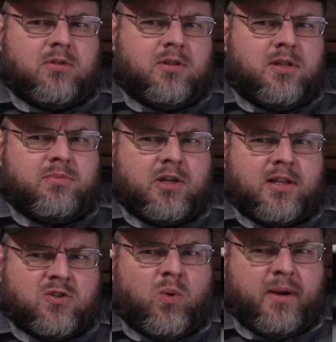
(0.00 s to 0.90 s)
it seems like
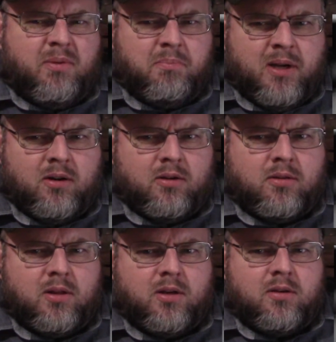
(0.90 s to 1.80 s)
it's quite a bit bigger
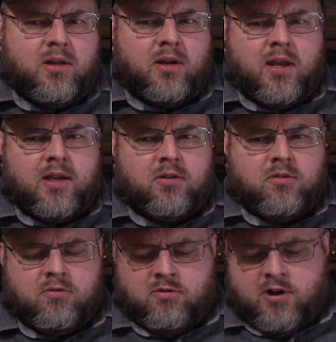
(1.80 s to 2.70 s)
than a
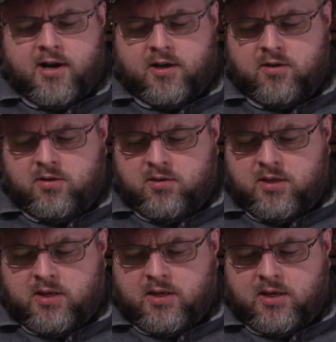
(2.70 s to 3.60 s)
Kettenkrad,
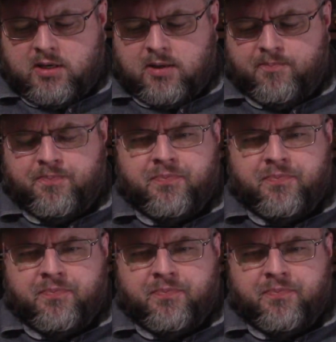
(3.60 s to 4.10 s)
and